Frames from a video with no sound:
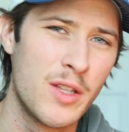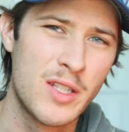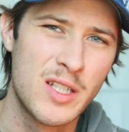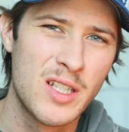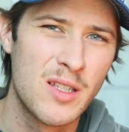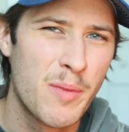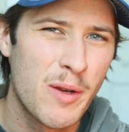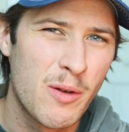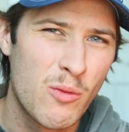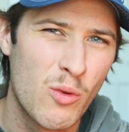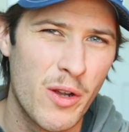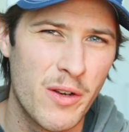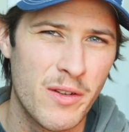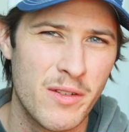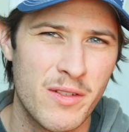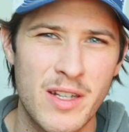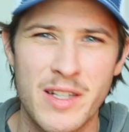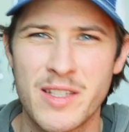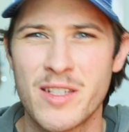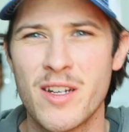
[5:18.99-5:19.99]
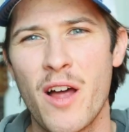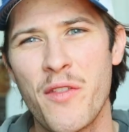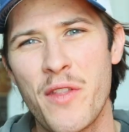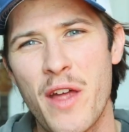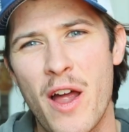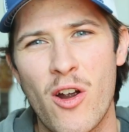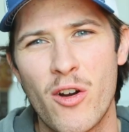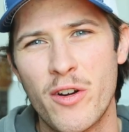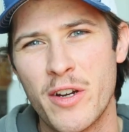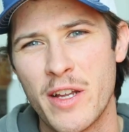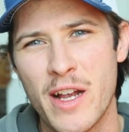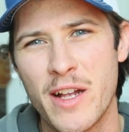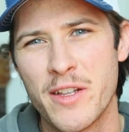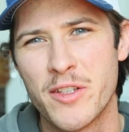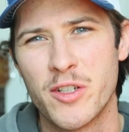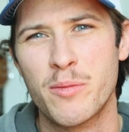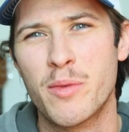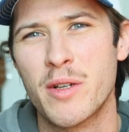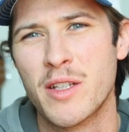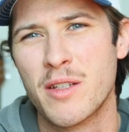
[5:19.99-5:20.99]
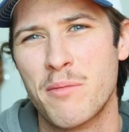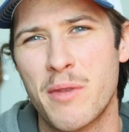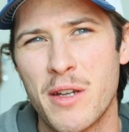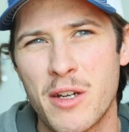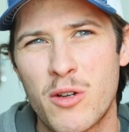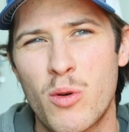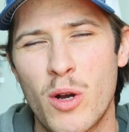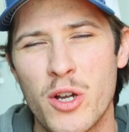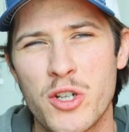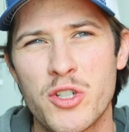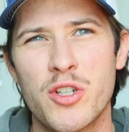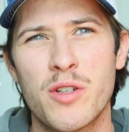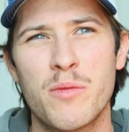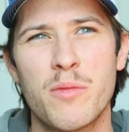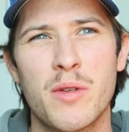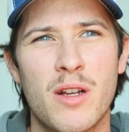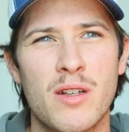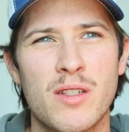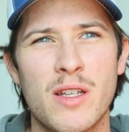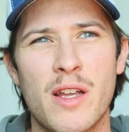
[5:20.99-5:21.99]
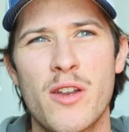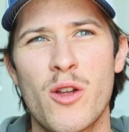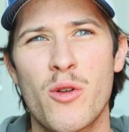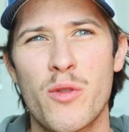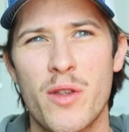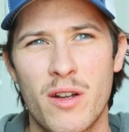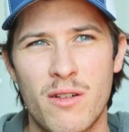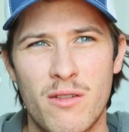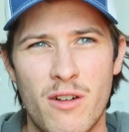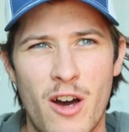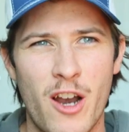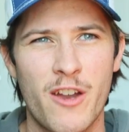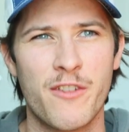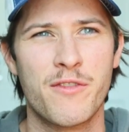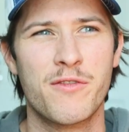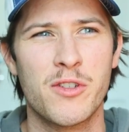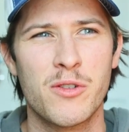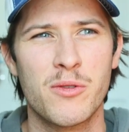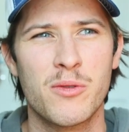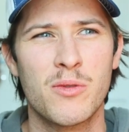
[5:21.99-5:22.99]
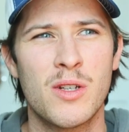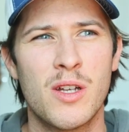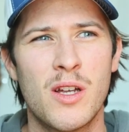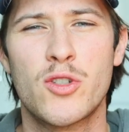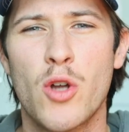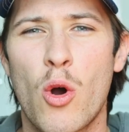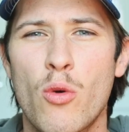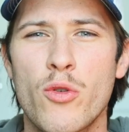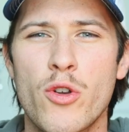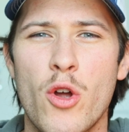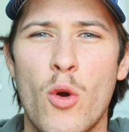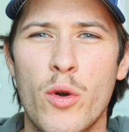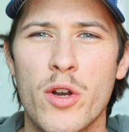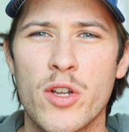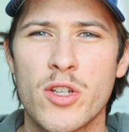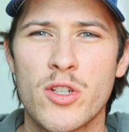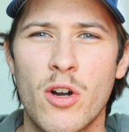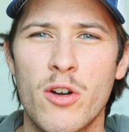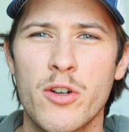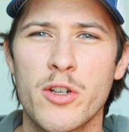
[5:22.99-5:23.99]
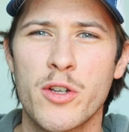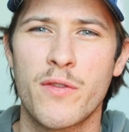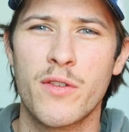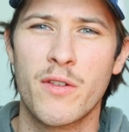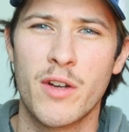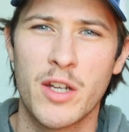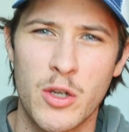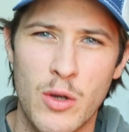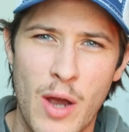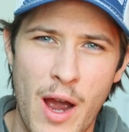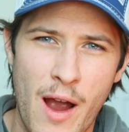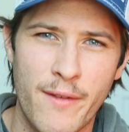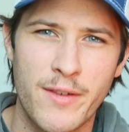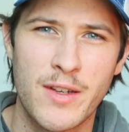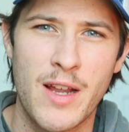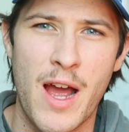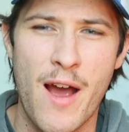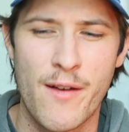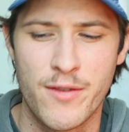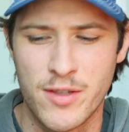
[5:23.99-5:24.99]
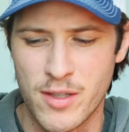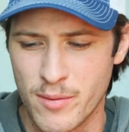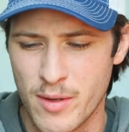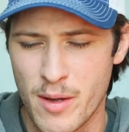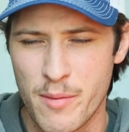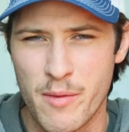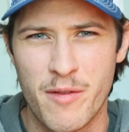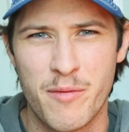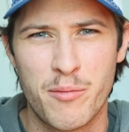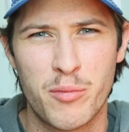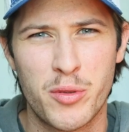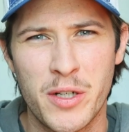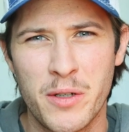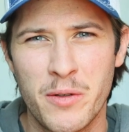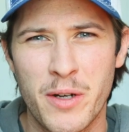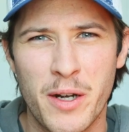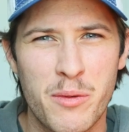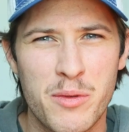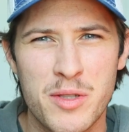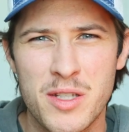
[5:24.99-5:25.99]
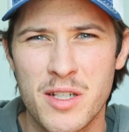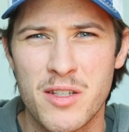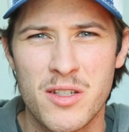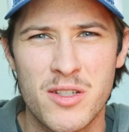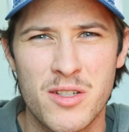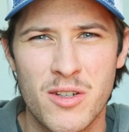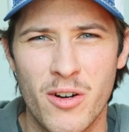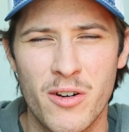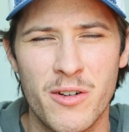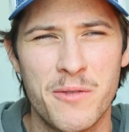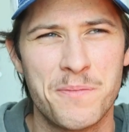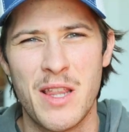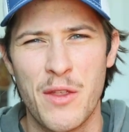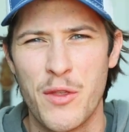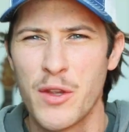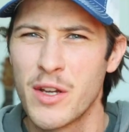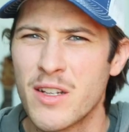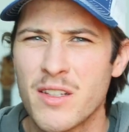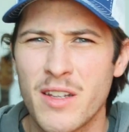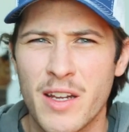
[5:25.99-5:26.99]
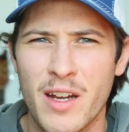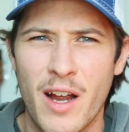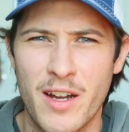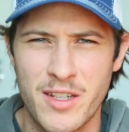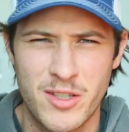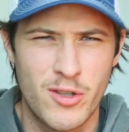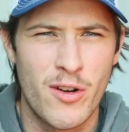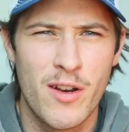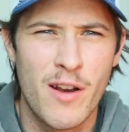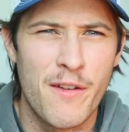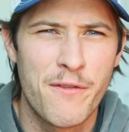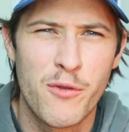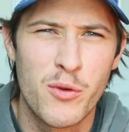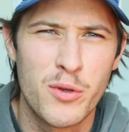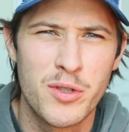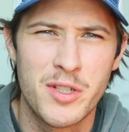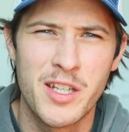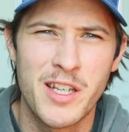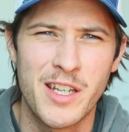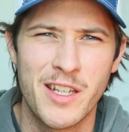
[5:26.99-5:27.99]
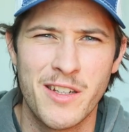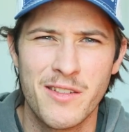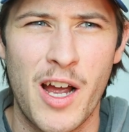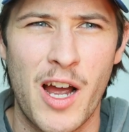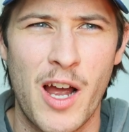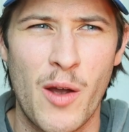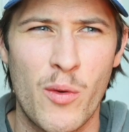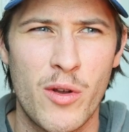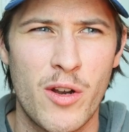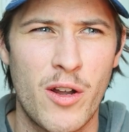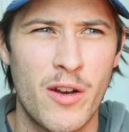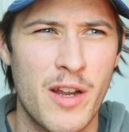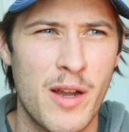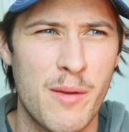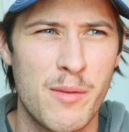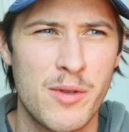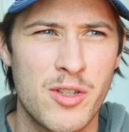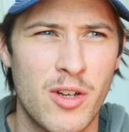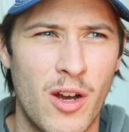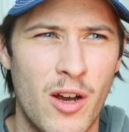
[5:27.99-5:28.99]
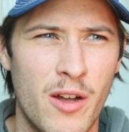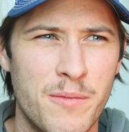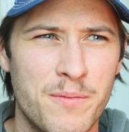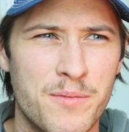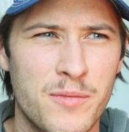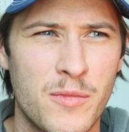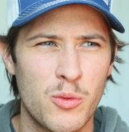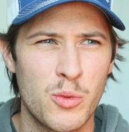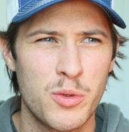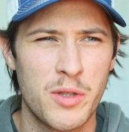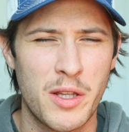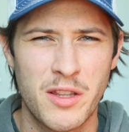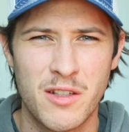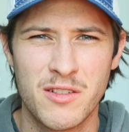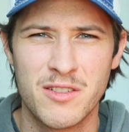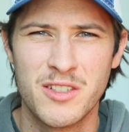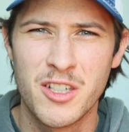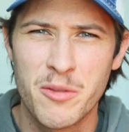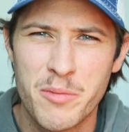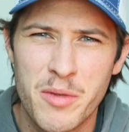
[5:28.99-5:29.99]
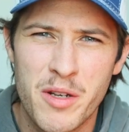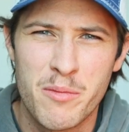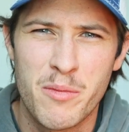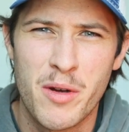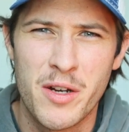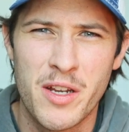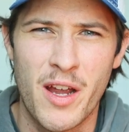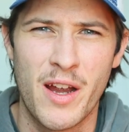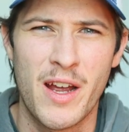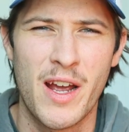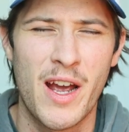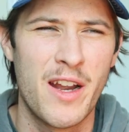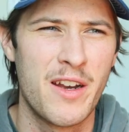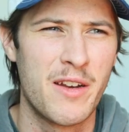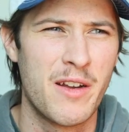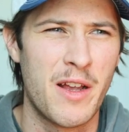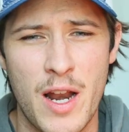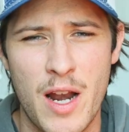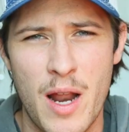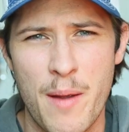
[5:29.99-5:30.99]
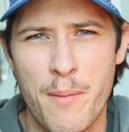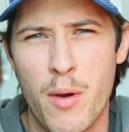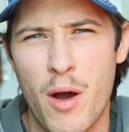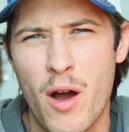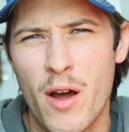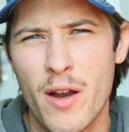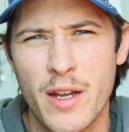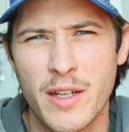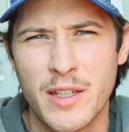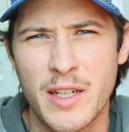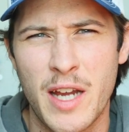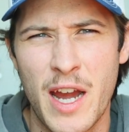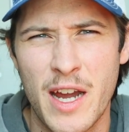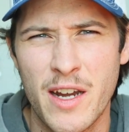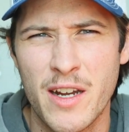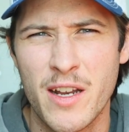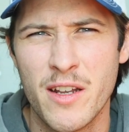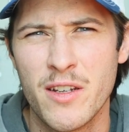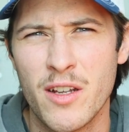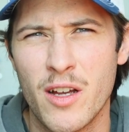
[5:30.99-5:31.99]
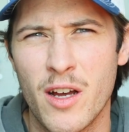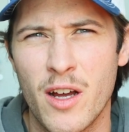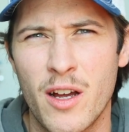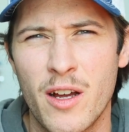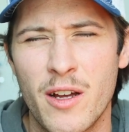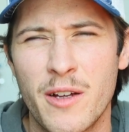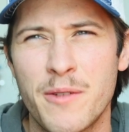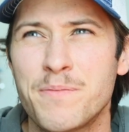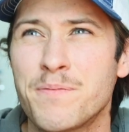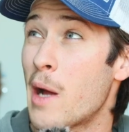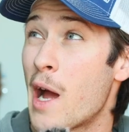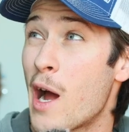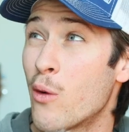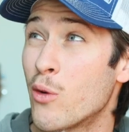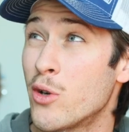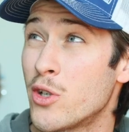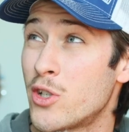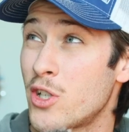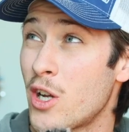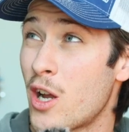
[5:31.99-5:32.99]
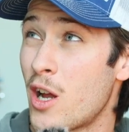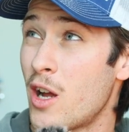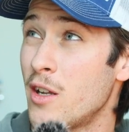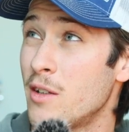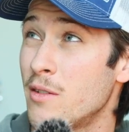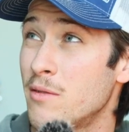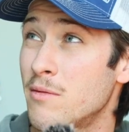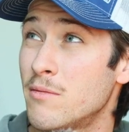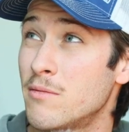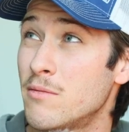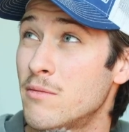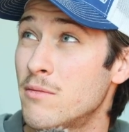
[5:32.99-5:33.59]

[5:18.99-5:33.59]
This is a big one. It's not that hard to answer, but it's a big question because I know that a lot of you don't know where to start. You feel like you have to have some type of prerequisite to start. And the thing is, like, I started at 14. I went on Amazon with like the little bit of money I had, and I bought a Canon PowerShot.